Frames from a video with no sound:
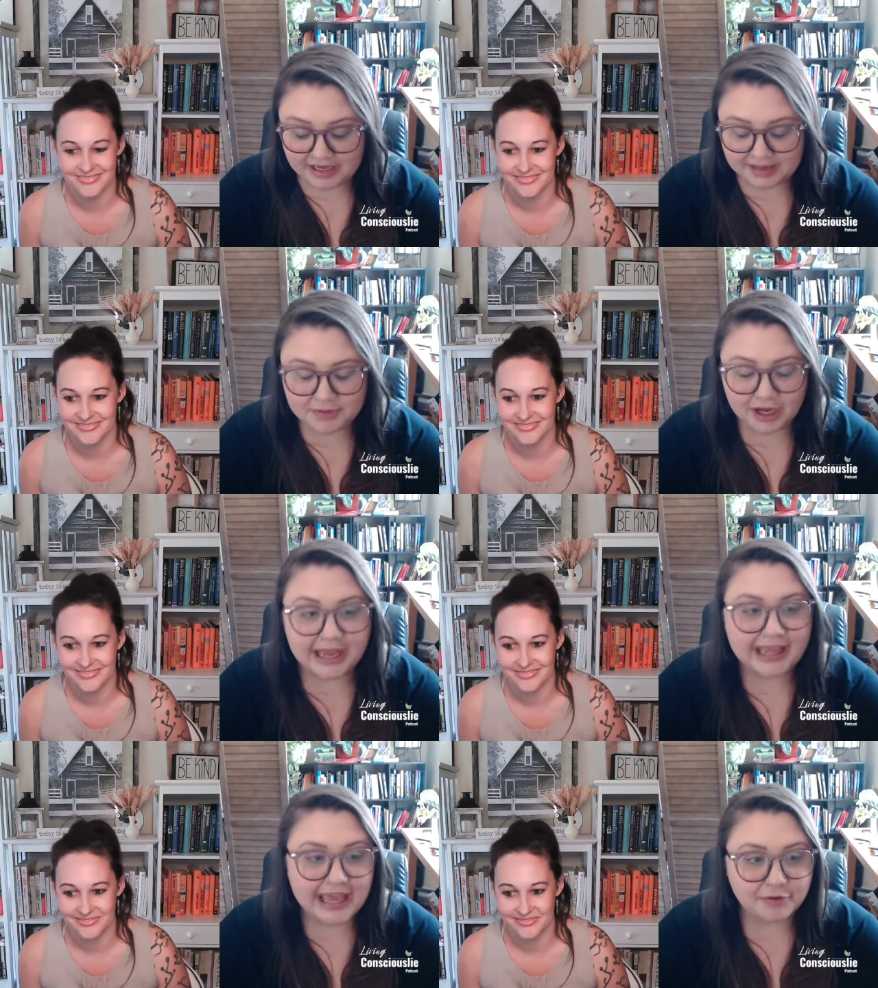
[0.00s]
Speaker 1: I'm not,
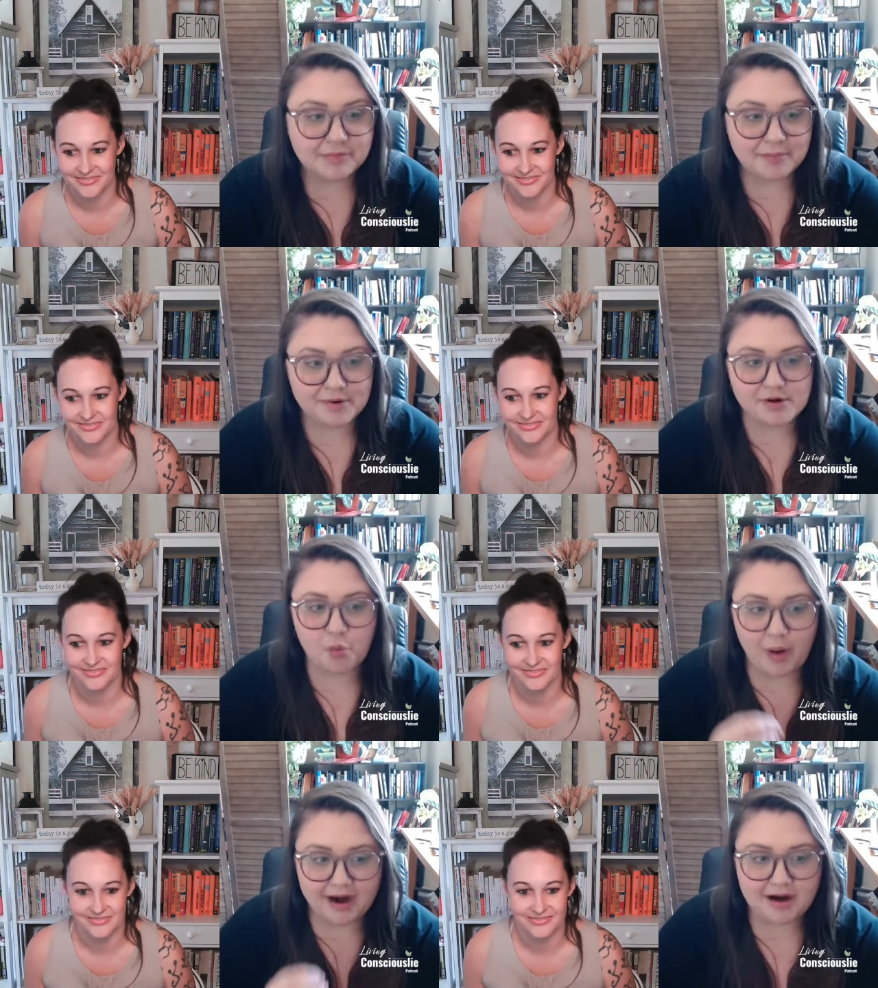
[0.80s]
I can't
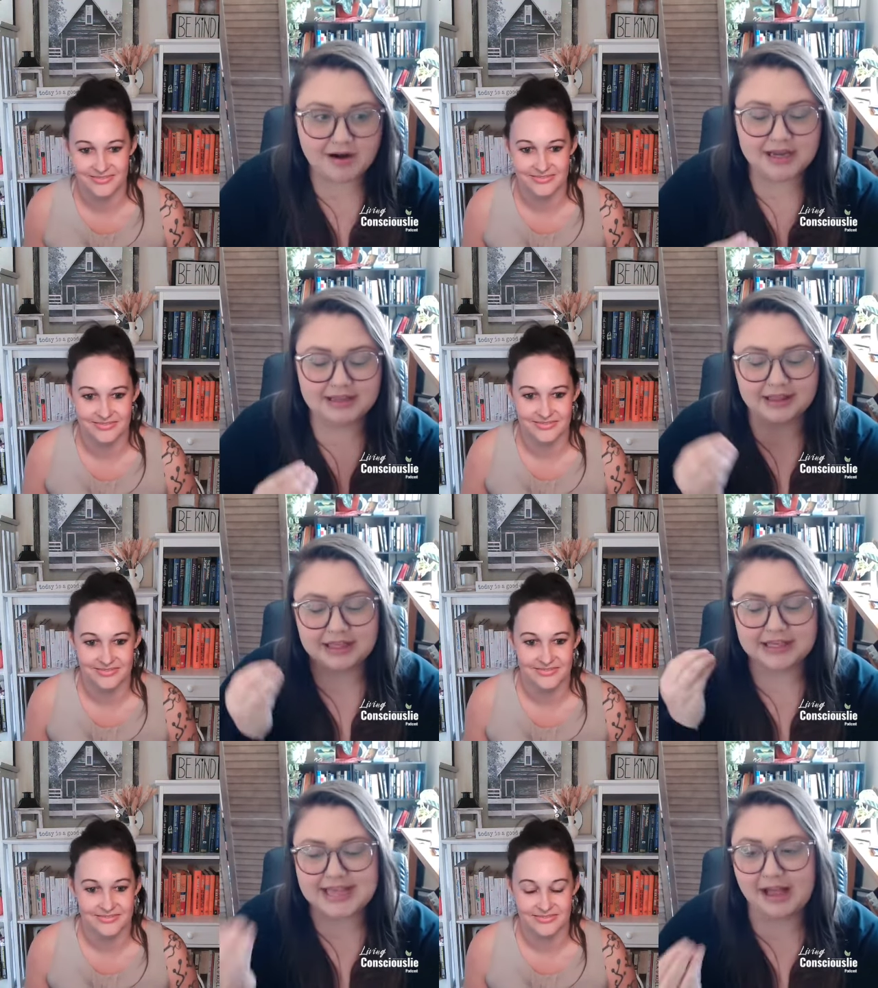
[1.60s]
remember where, like
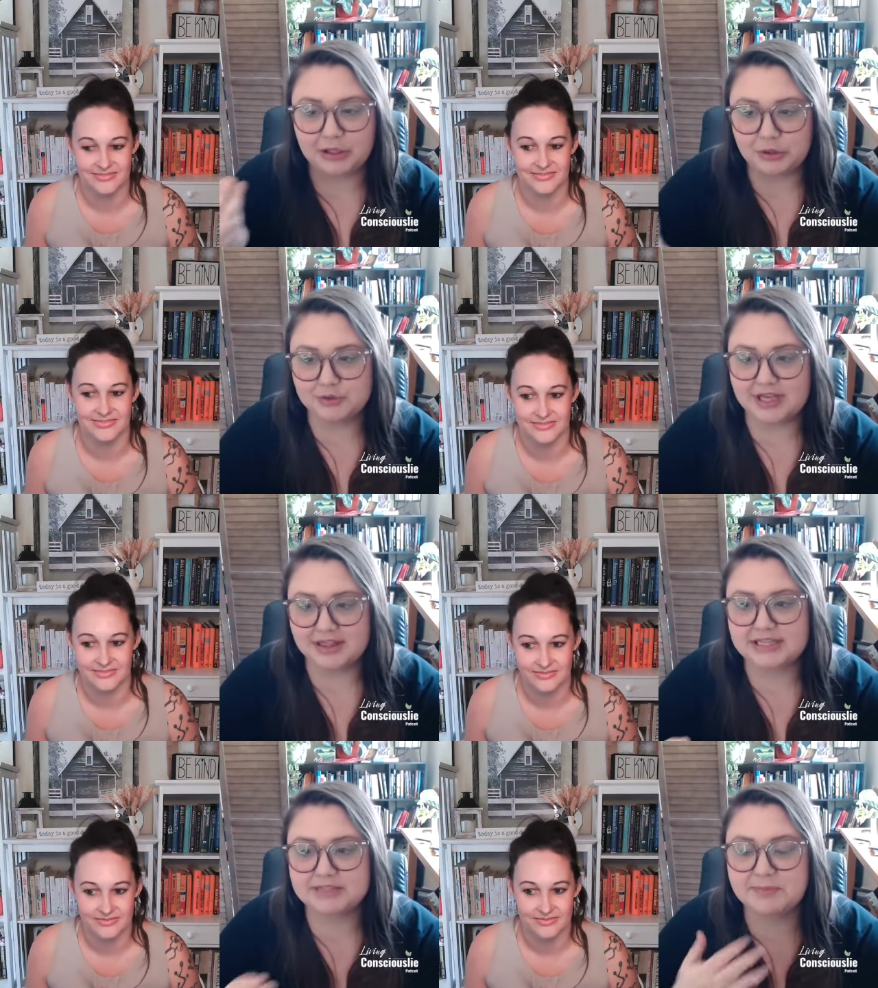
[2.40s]
exactly who
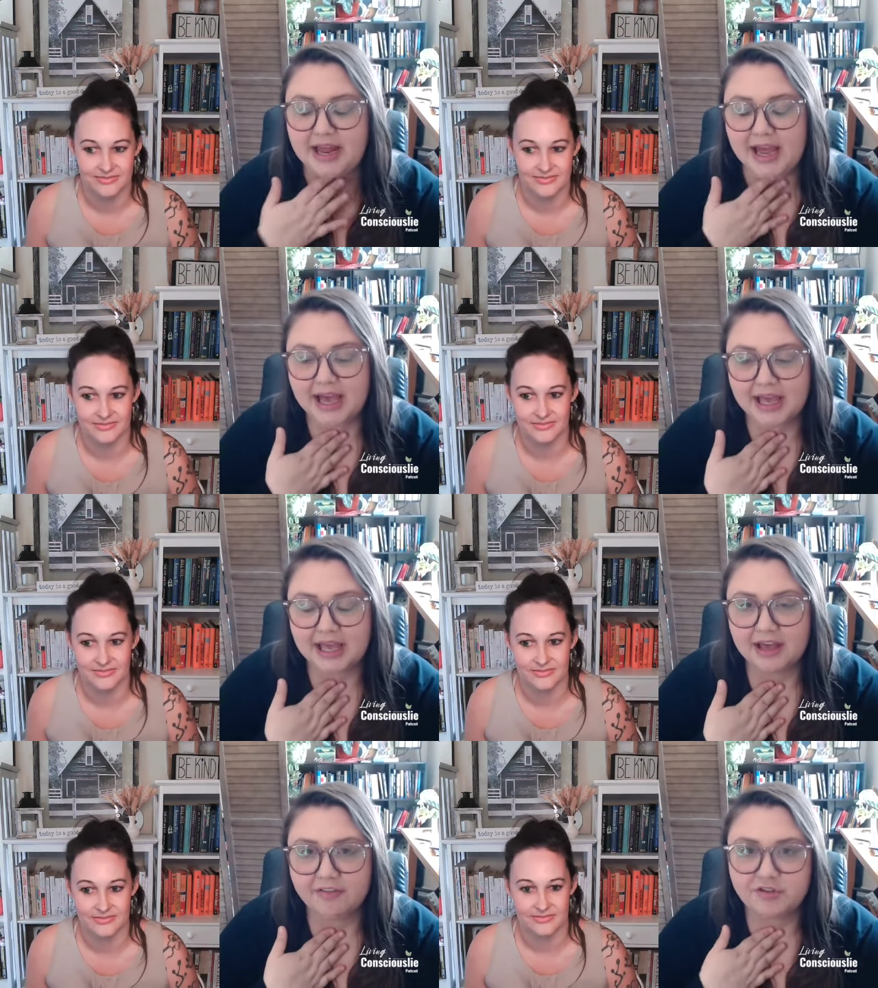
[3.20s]
said this, but
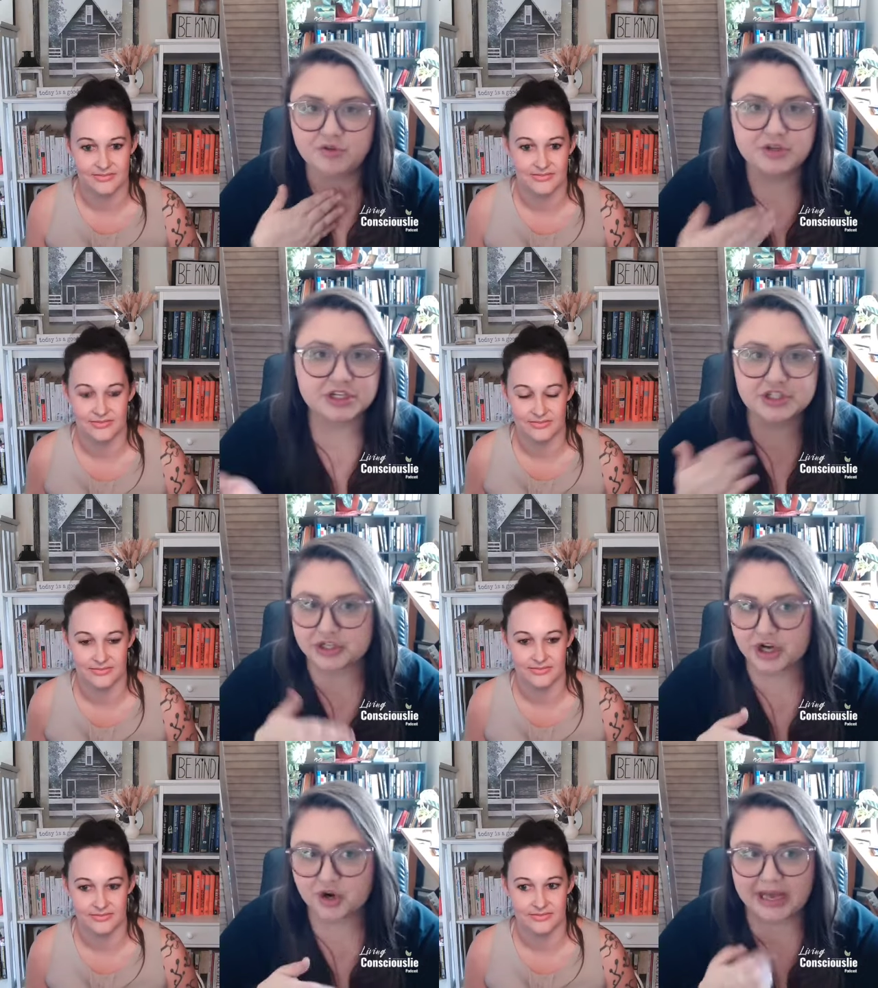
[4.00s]
I, a few years
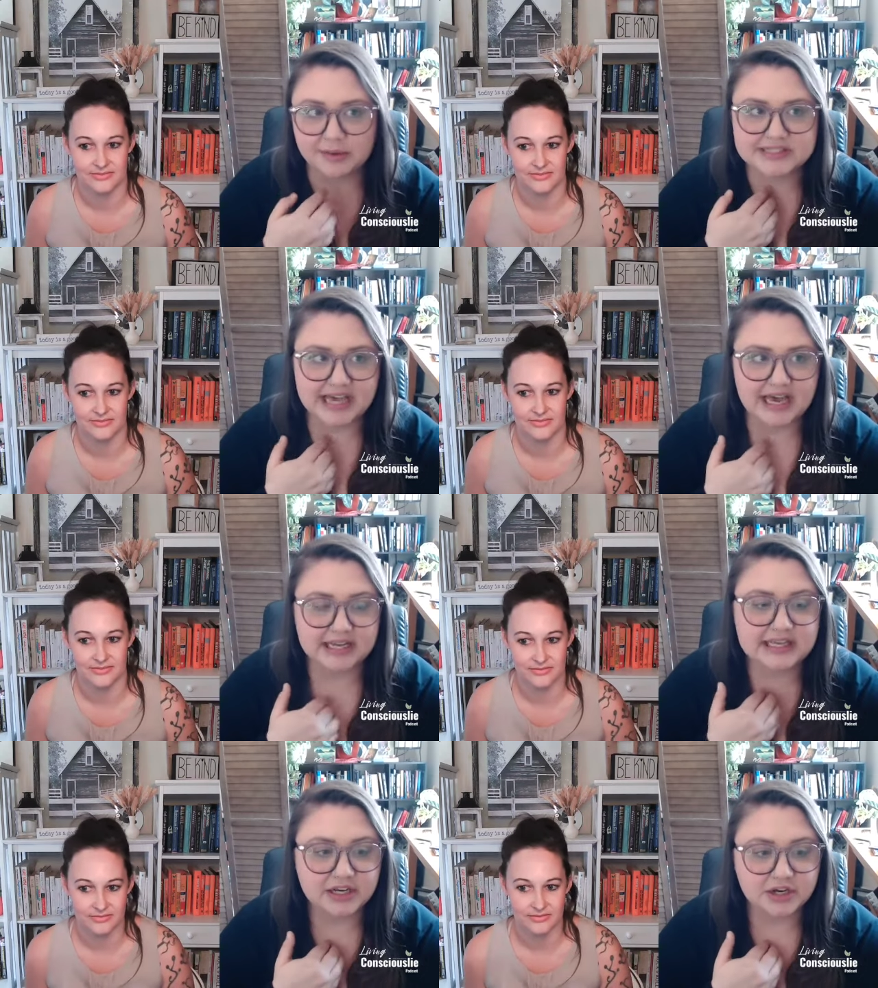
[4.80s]
ago, I was at a
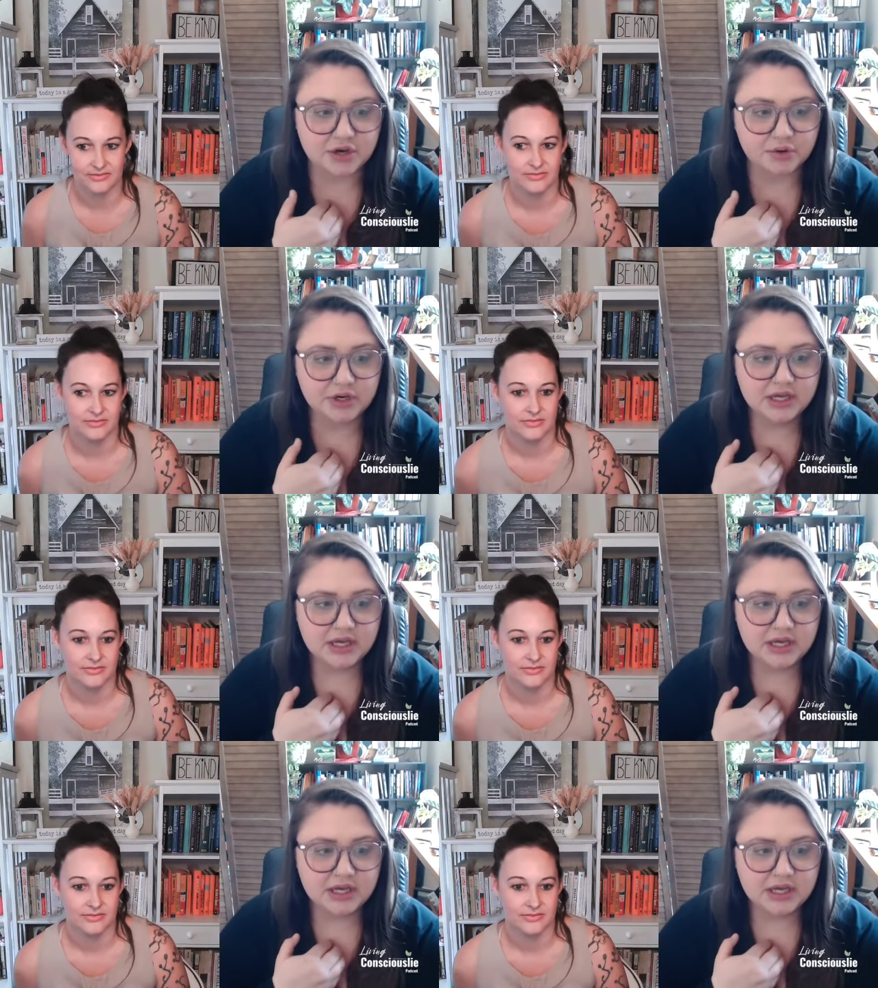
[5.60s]
keynote,